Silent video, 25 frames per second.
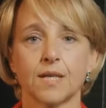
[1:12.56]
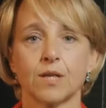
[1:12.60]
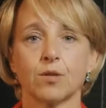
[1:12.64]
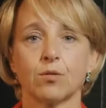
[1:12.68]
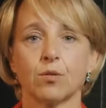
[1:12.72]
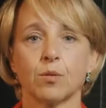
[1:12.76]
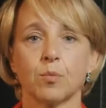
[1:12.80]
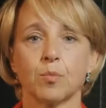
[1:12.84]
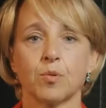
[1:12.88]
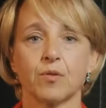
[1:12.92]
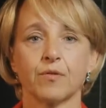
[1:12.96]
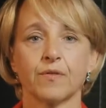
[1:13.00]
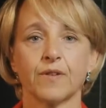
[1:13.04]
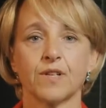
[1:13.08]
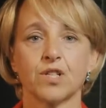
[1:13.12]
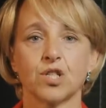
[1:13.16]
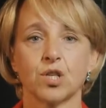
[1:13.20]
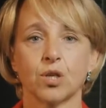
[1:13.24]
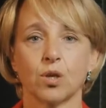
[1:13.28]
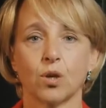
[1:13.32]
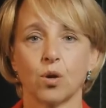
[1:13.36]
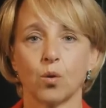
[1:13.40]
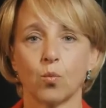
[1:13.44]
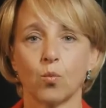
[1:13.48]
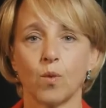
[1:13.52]
a
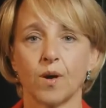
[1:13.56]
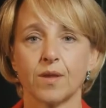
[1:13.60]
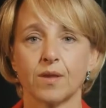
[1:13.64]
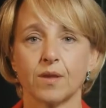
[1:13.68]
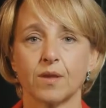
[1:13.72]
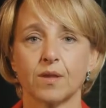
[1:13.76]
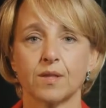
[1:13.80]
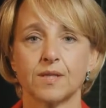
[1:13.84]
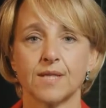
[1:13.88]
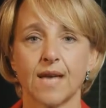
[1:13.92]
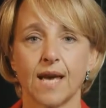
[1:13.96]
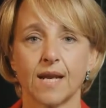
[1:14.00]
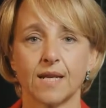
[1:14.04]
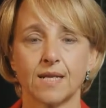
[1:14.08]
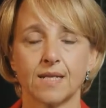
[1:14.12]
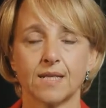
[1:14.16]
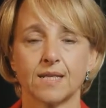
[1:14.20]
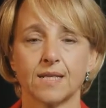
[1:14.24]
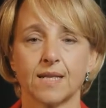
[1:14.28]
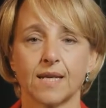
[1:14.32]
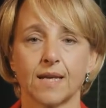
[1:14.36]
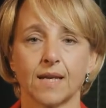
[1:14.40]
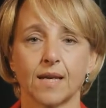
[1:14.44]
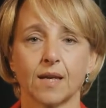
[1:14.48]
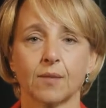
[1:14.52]
provision on whether the
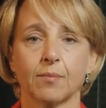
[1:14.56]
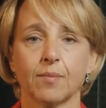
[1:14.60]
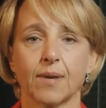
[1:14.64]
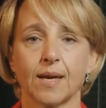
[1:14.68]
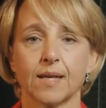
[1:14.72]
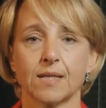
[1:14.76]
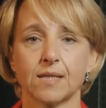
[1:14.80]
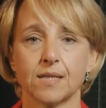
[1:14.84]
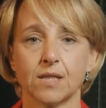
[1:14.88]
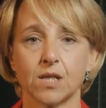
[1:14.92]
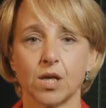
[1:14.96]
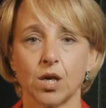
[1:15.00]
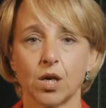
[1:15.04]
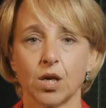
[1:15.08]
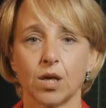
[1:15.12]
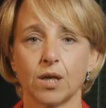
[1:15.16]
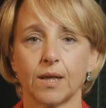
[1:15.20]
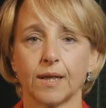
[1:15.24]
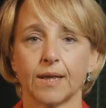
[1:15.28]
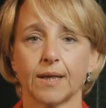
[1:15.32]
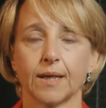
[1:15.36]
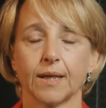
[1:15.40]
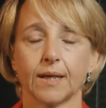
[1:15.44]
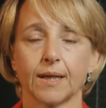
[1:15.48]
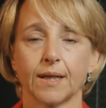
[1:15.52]
tenancy can be ended
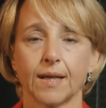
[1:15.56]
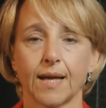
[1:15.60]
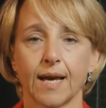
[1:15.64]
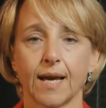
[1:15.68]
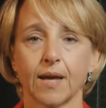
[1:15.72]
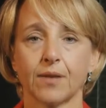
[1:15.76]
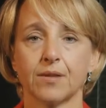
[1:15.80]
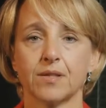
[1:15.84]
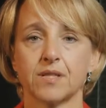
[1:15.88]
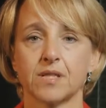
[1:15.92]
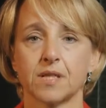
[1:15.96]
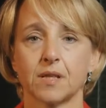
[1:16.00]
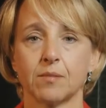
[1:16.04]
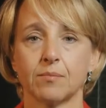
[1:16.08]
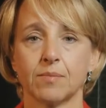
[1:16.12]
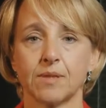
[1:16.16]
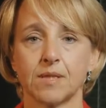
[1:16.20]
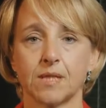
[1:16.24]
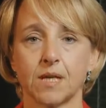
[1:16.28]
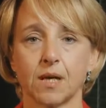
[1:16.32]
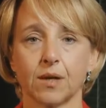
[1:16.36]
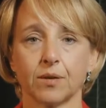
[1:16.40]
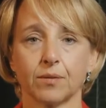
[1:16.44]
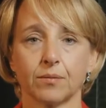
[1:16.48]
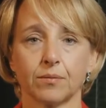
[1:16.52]
early and how this can be
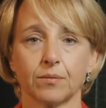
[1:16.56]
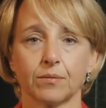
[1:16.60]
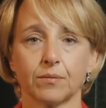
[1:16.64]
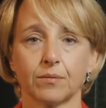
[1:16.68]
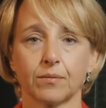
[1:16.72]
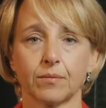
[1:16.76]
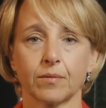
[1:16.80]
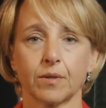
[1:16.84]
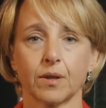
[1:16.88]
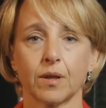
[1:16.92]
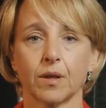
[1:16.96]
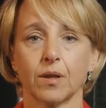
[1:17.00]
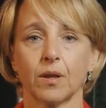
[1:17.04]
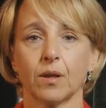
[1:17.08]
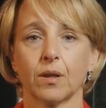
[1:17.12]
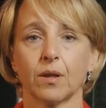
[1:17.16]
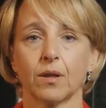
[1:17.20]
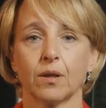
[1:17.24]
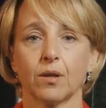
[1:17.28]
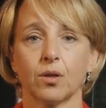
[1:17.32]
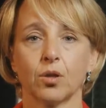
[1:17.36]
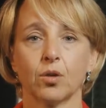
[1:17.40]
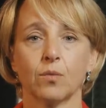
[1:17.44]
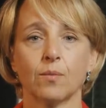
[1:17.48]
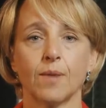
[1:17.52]
done.
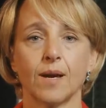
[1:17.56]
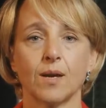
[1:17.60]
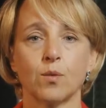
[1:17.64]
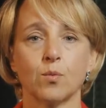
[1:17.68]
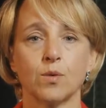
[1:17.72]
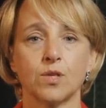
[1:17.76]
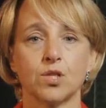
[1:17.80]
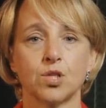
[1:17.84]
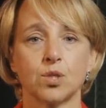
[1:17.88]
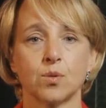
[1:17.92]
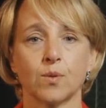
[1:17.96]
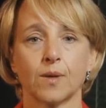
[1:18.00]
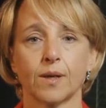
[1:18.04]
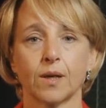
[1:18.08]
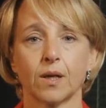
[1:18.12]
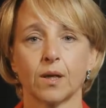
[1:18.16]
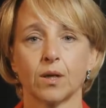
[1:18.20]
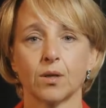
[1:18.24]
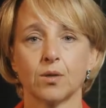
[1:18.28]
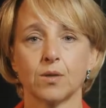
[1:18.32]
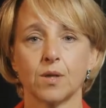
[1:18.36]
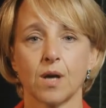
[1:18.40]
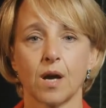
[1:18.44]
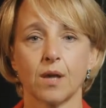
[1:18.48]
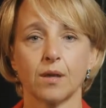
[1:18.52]
You may wish to
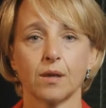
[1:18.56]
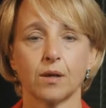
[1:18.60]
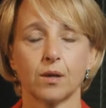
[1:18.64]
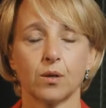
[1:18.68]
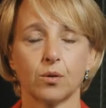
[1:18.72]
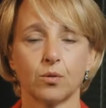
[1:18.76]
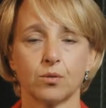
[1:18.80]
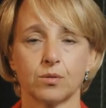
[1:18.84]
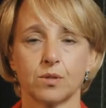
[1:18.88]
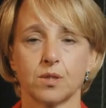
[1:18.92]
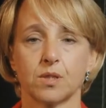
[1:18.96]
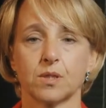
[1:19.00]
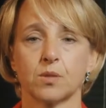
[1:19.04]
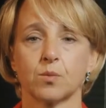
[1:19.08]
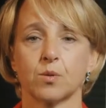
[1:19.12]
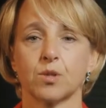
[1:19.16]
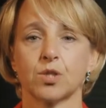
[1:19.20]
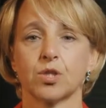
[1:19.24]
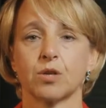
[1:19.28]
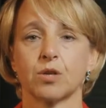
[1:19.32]
include other clauses which are